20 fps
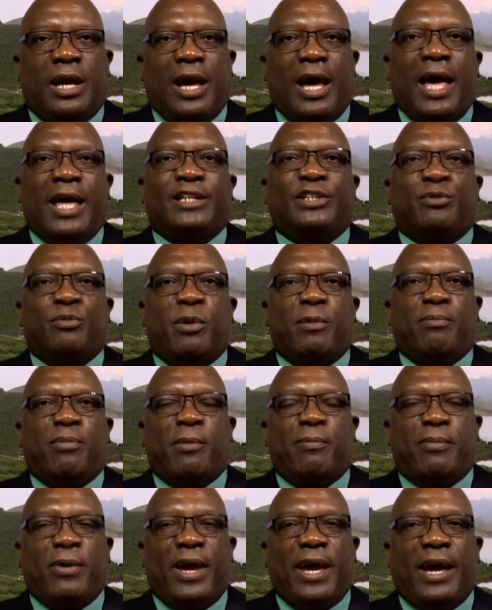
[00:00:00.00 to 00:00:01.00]
As we
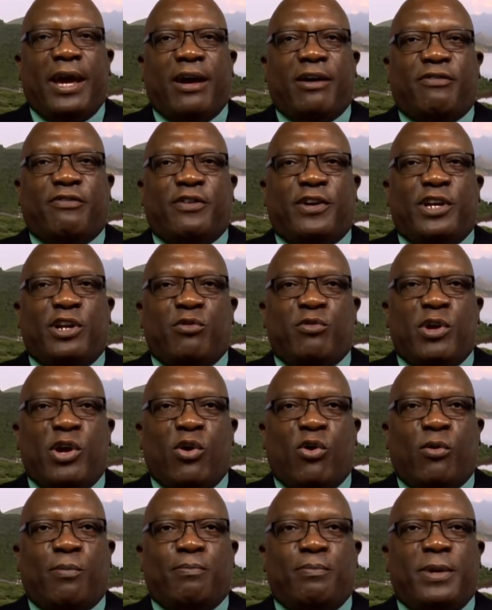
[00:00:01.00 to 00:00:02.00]
prepare for the
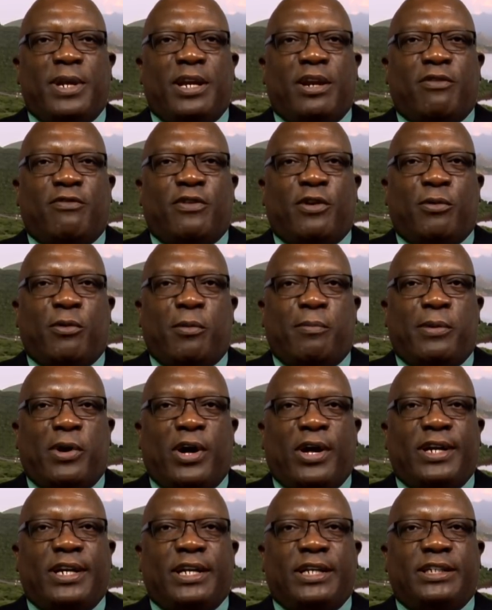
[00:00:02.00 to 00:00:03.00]
reopening of our
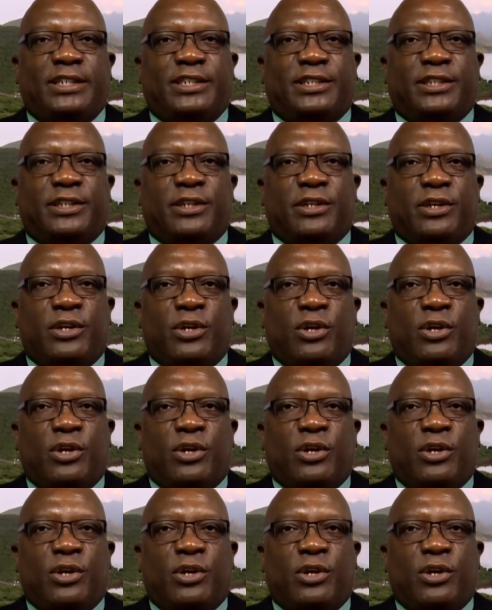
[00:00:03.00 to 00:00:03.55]
borders,